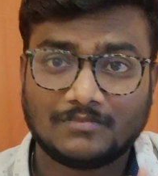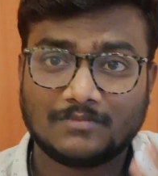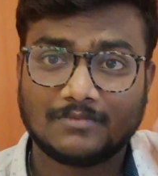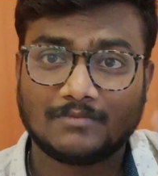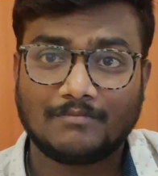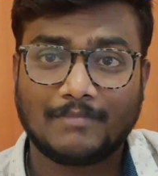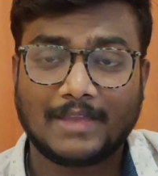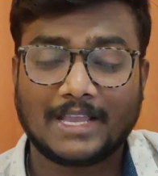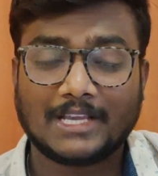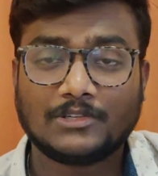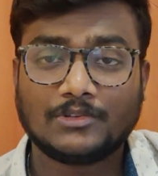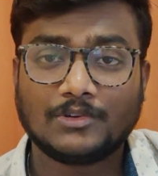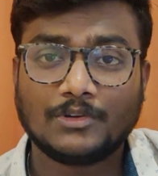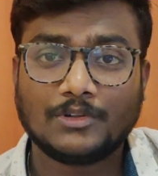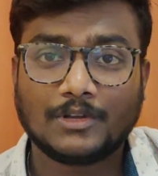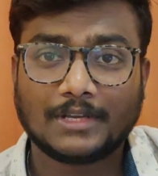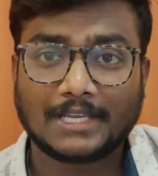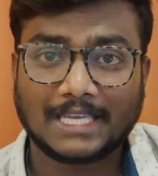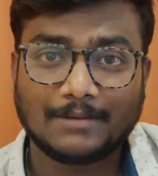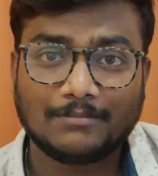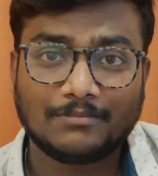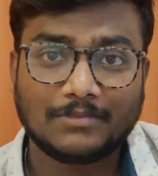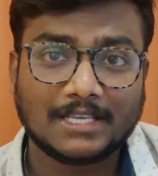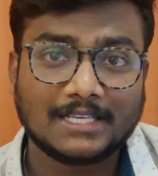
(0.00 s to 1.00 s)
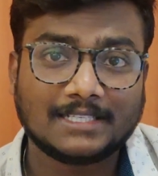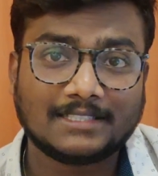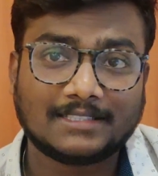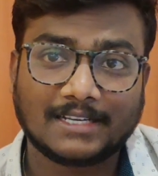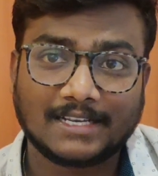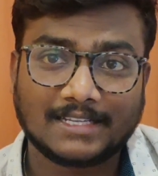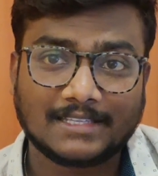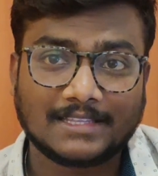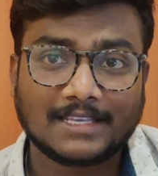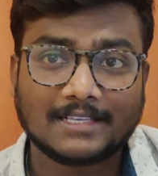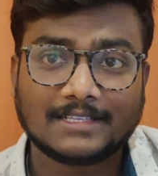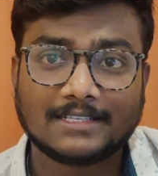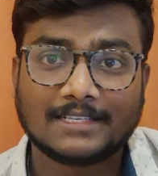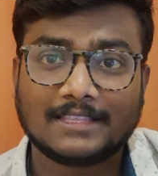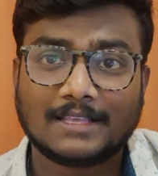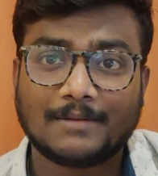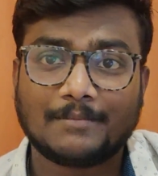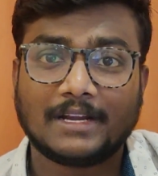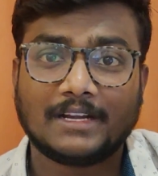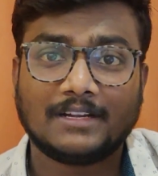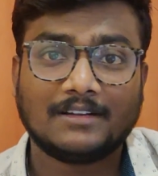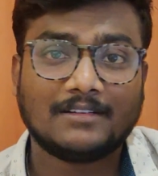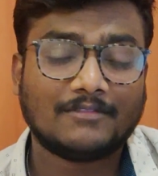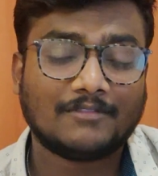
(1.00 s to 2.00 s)
Make sure you keep these three things in the
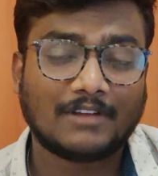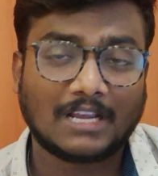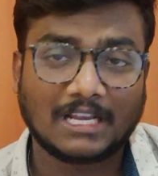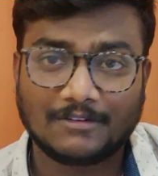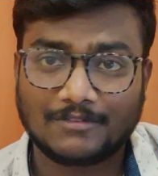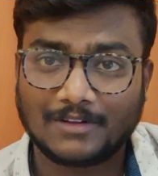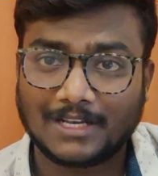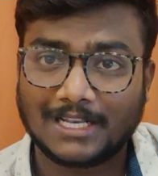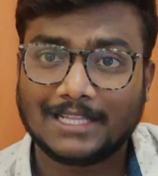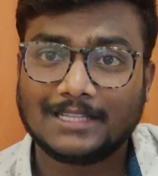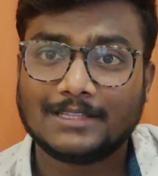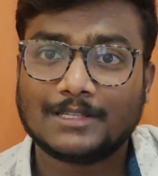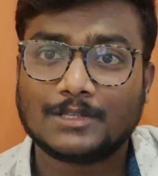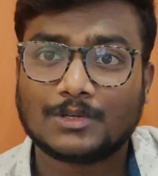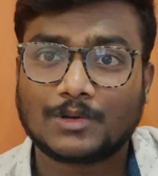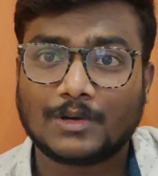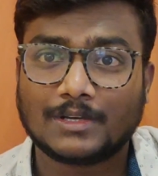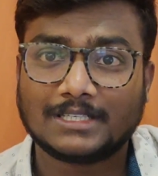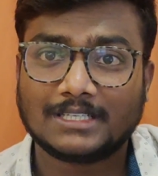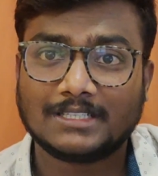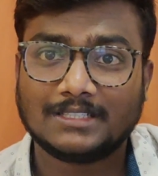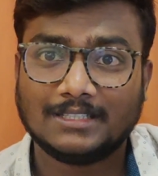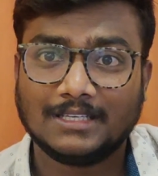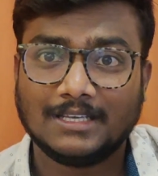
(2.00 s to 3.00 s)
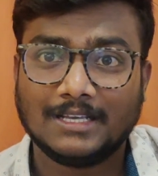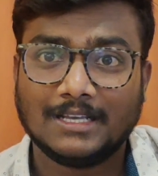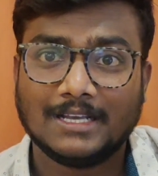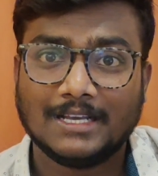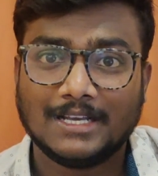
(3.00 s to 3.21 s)
mind while filling the choices.